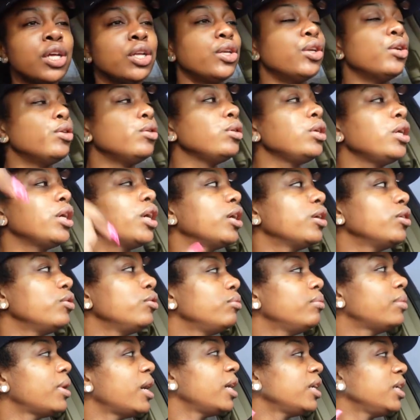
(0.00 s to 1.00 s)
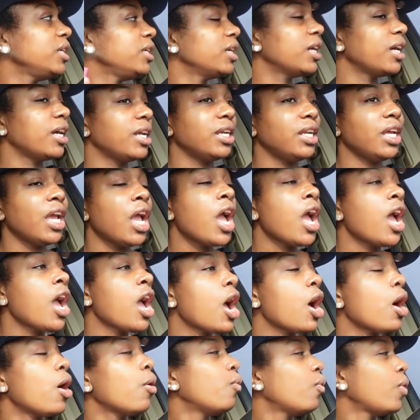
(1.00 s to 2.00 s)
New year, new money, honey.
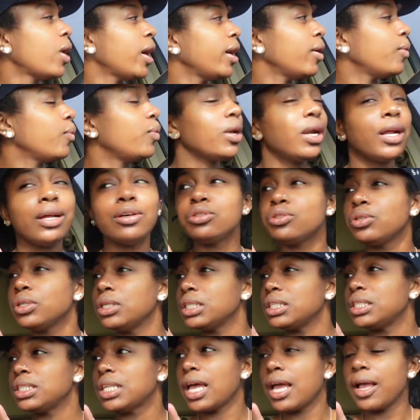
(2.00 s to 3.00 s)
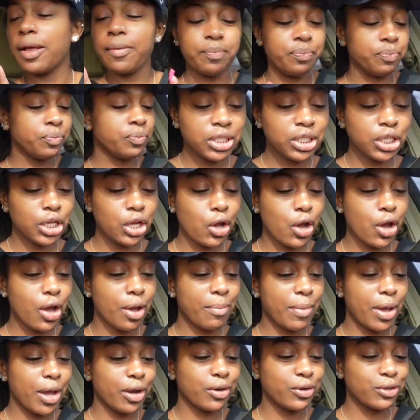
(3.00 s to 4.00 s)
What what I was gonna say? Tell y'all
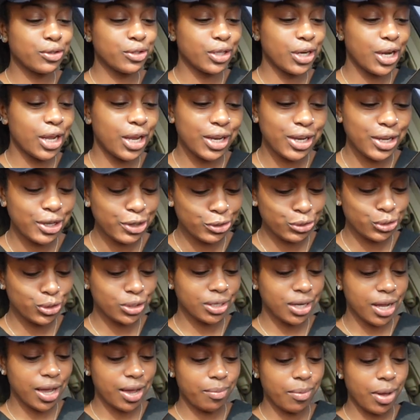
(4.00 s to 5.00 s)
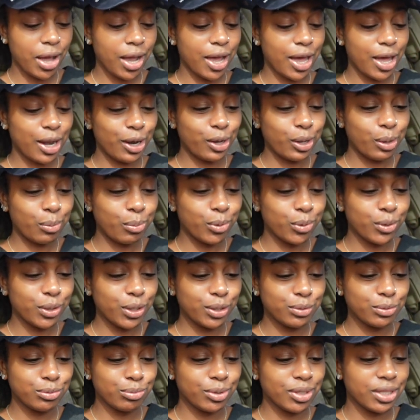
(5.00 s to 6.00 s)
how my girls in that nail shop. I got a couple
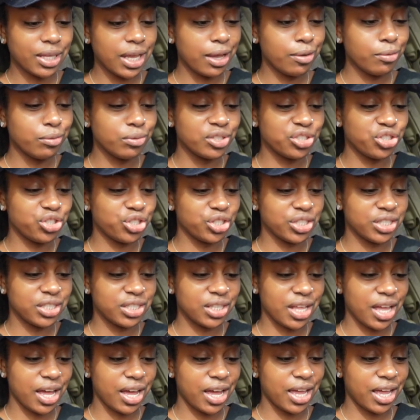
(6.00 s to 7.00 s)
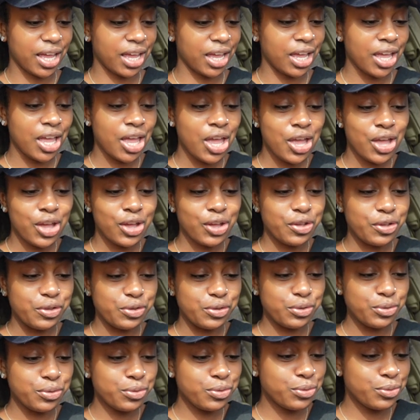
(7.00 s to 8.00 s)
clips, but they was just like,
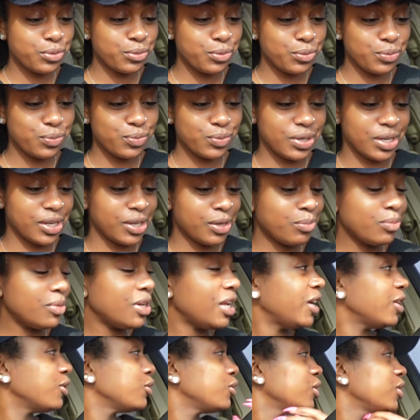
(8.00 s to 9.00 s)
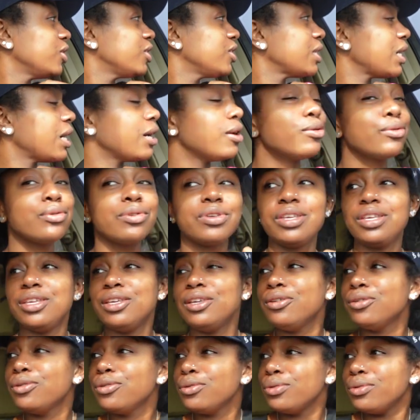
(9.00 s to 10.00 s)
"You, them nails is so
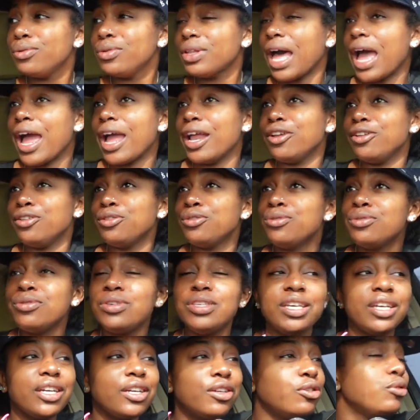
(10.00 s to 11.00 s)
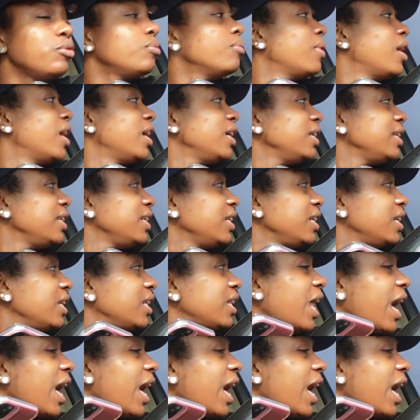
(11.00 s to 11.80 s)
cute. Like new year, new money.